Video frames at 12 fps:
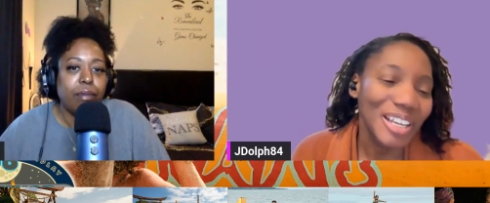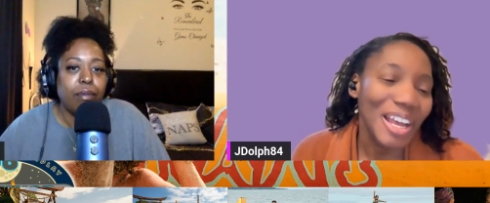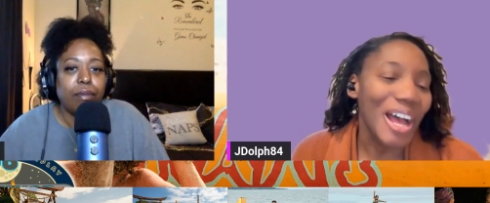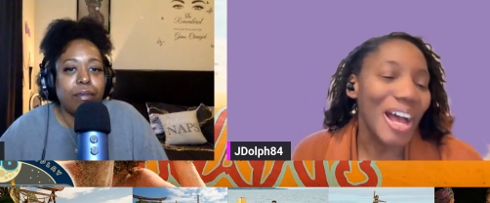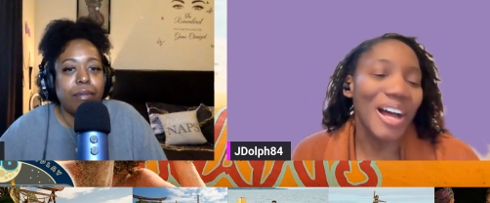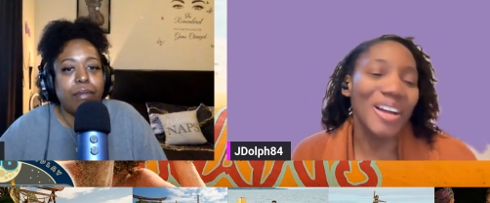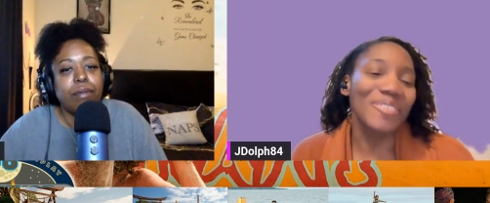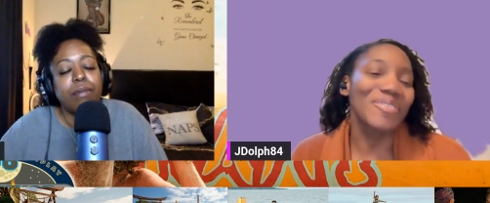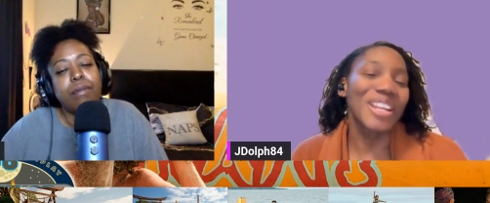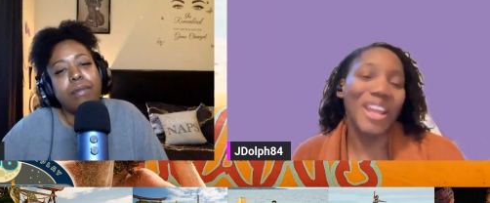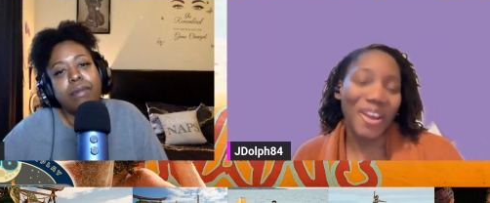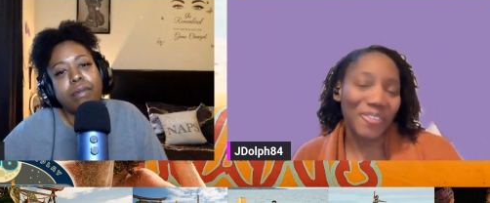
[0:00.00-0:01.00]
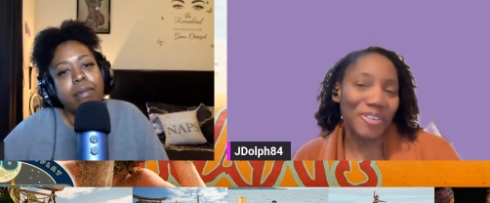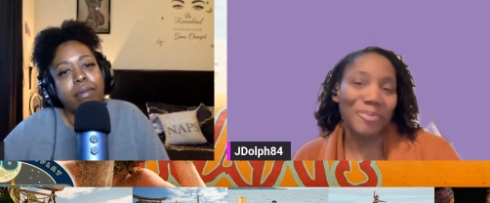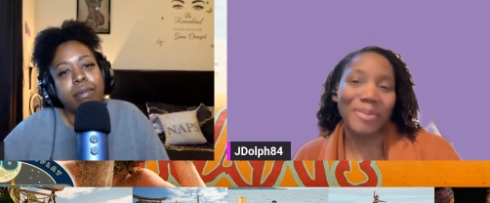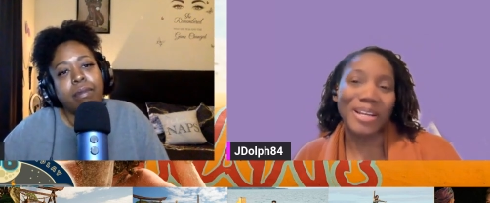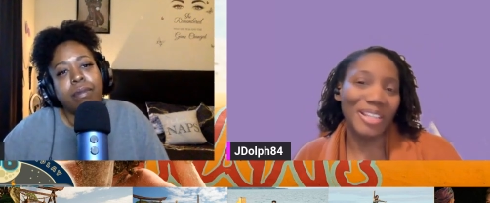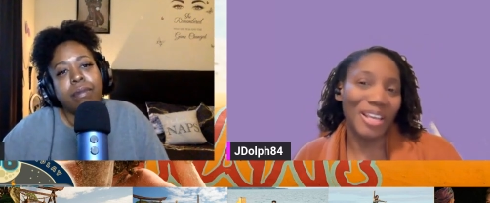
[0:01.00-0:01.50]
Speaker 1: I've never
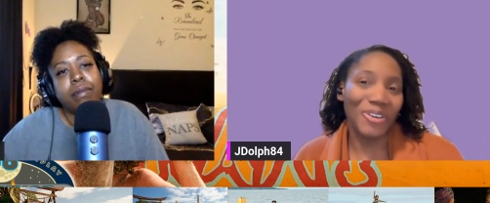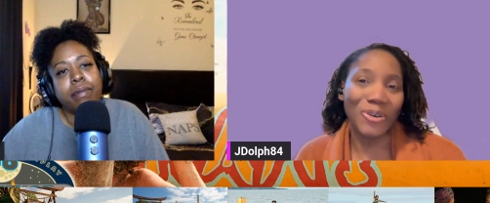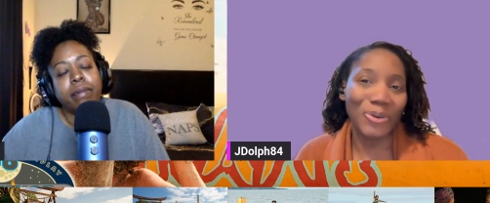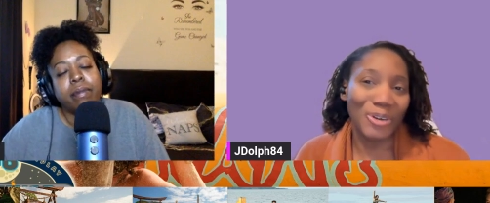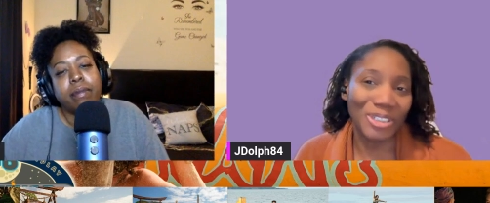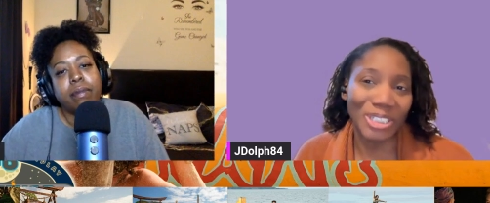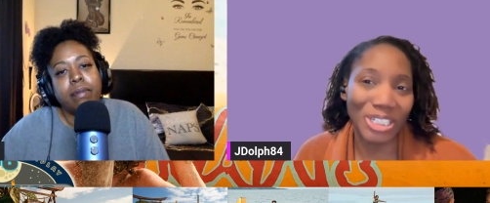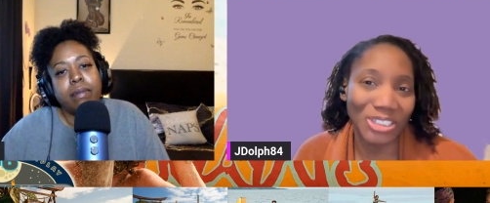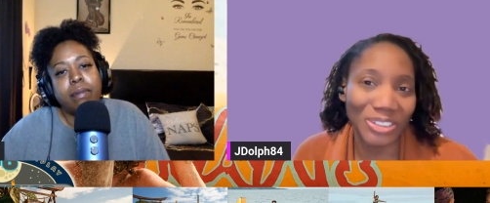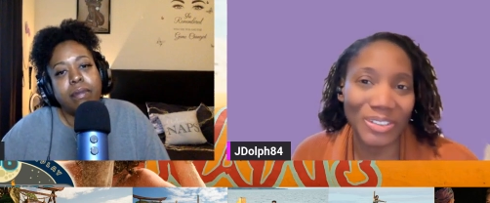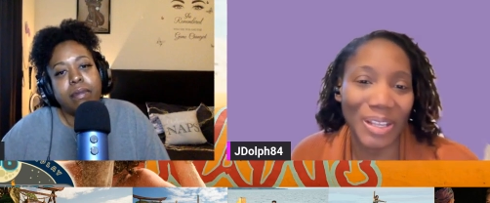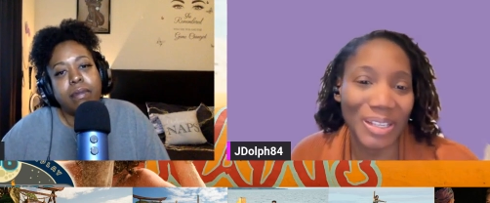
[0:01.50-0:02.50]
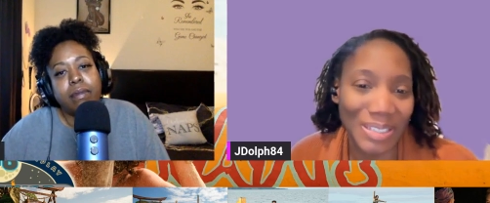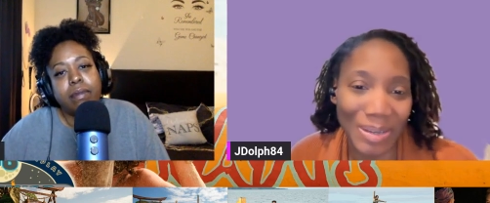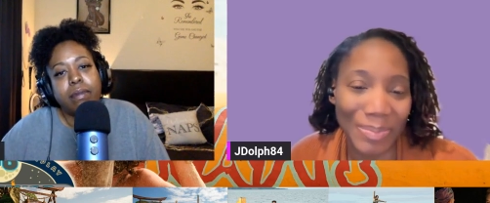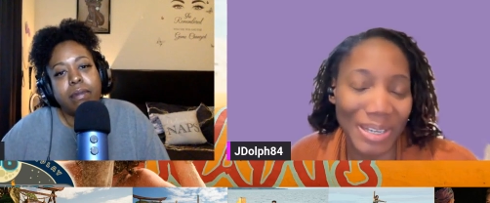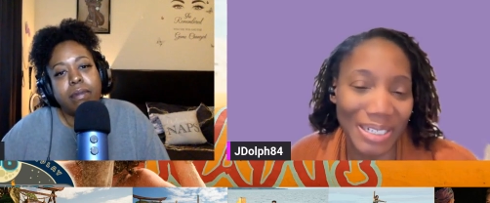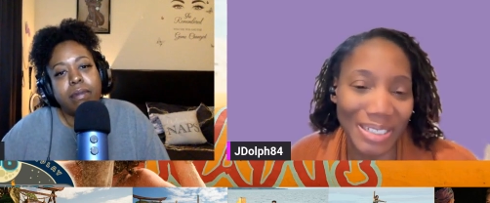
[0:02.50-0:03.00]
made that correlation that
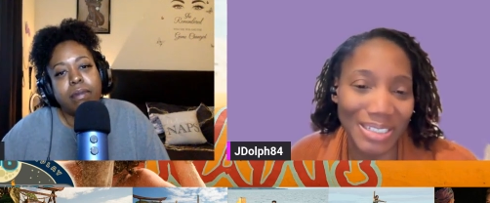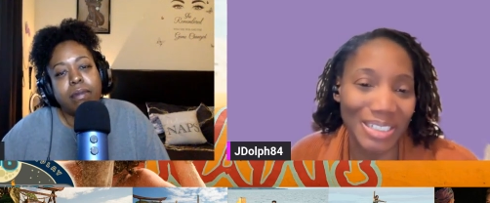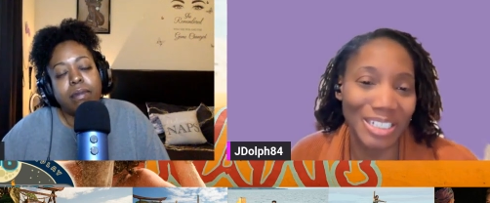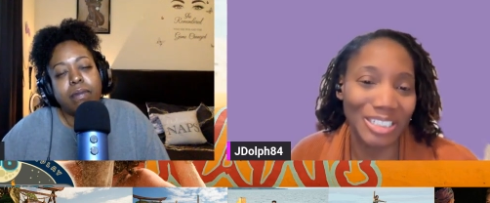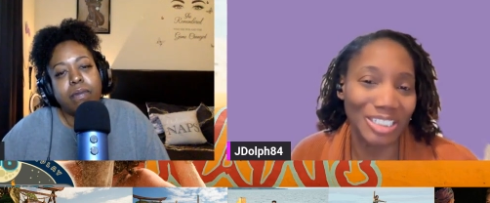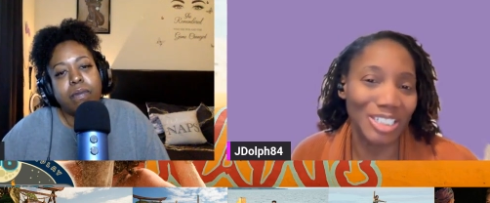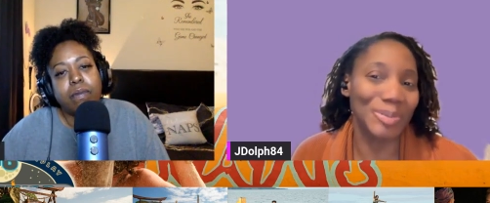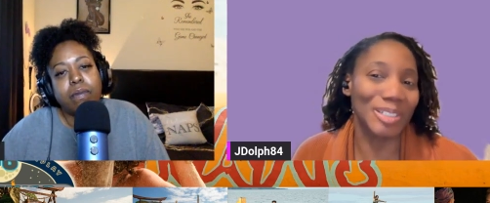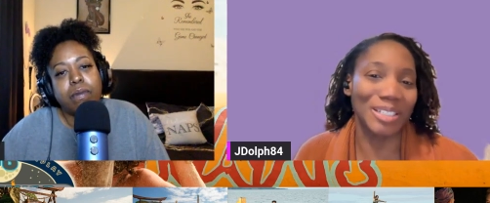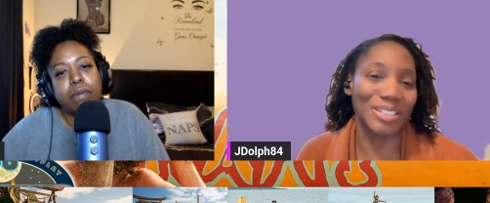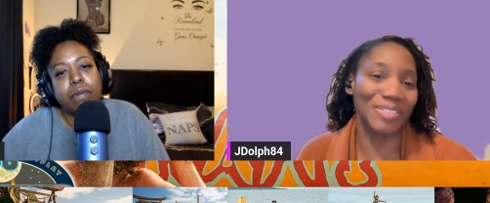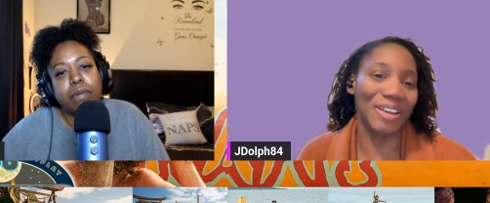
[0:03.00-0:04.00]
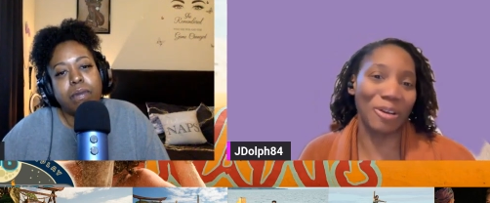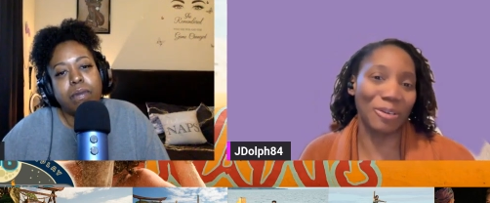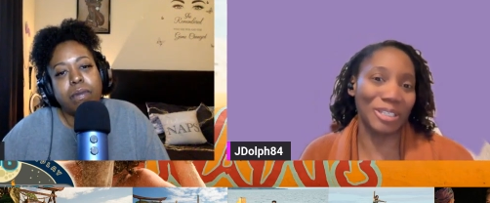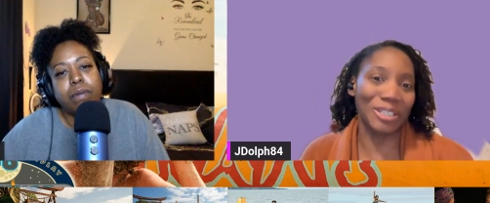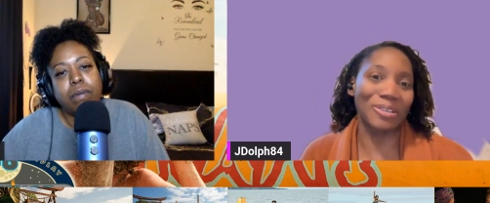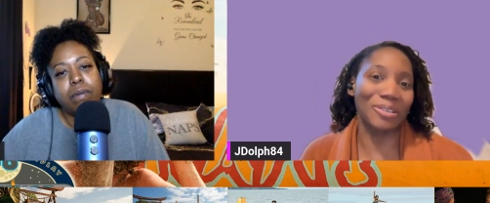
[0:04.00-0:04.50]
somebody did it just because of
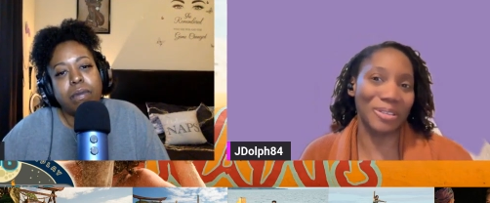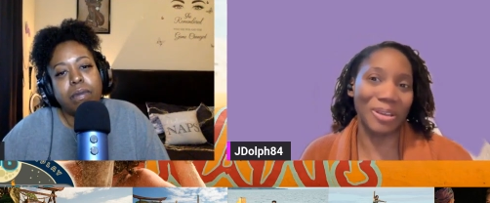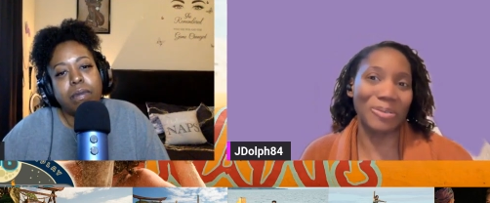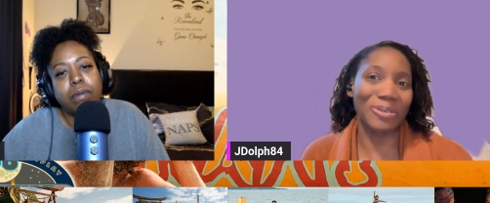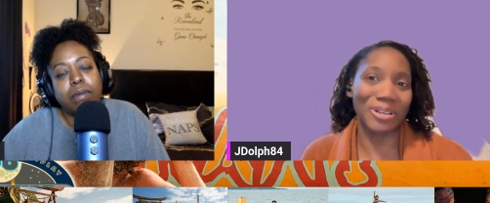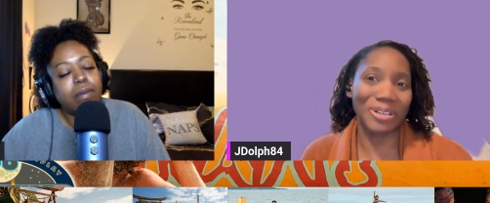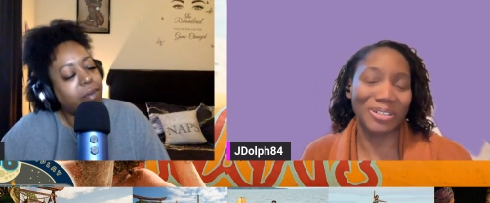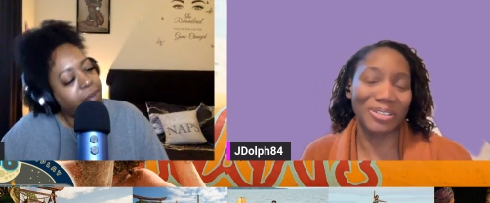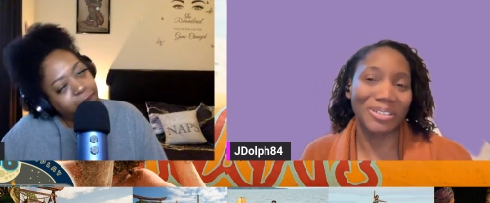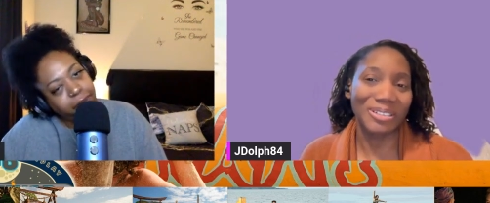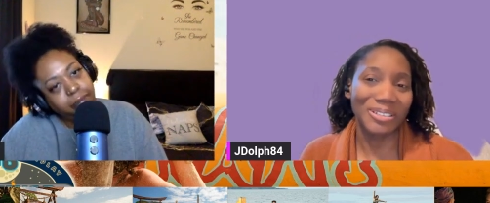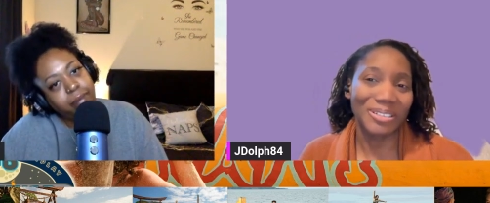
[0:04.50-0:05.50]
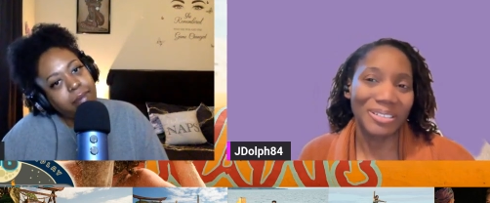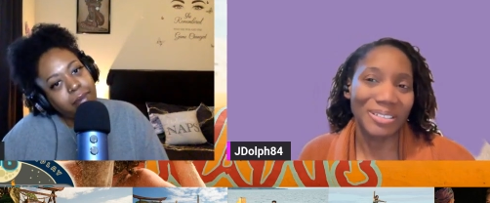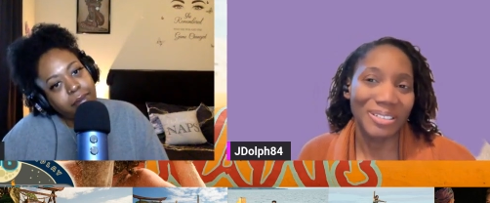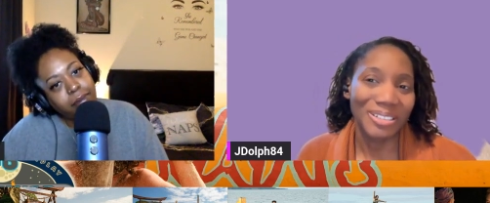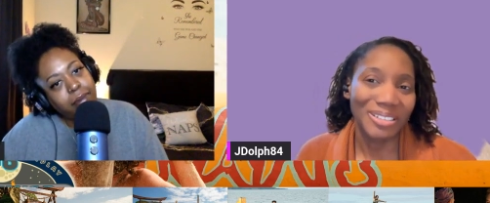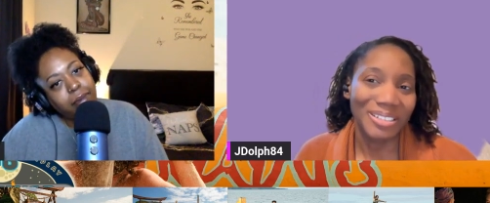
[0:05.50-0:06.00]
how eager they were.
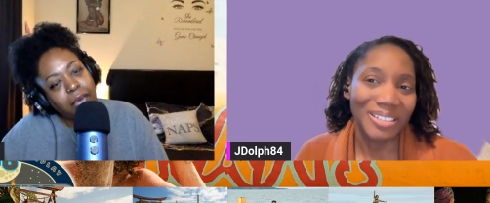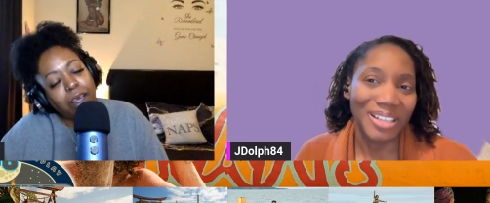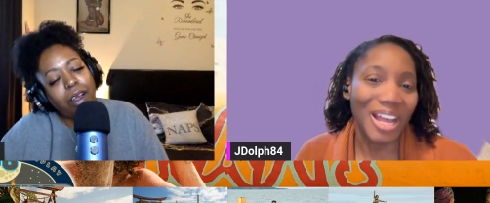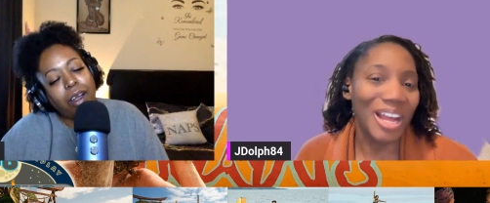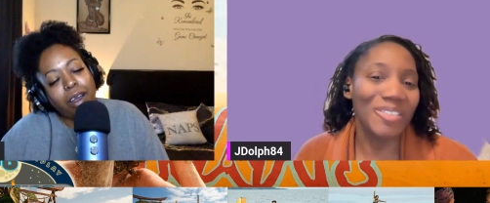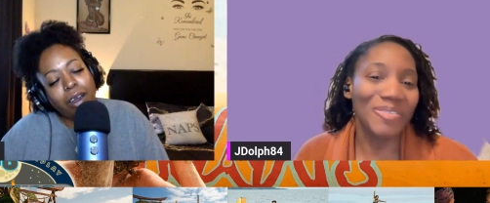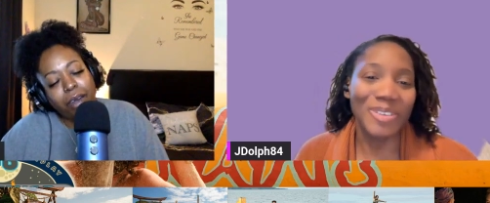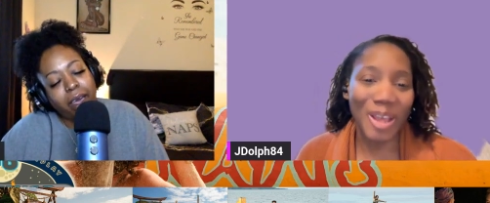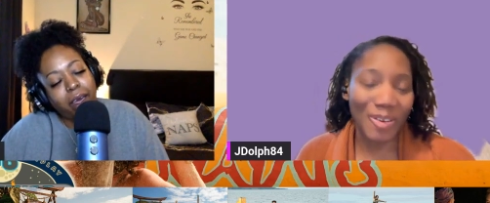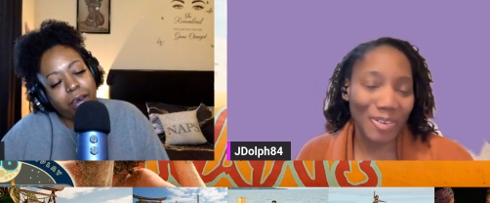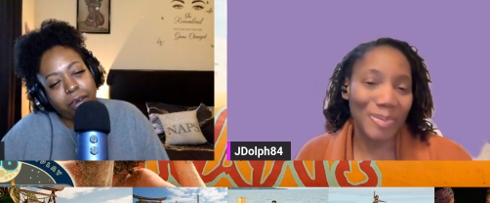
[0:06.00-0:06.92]
Girl. I've never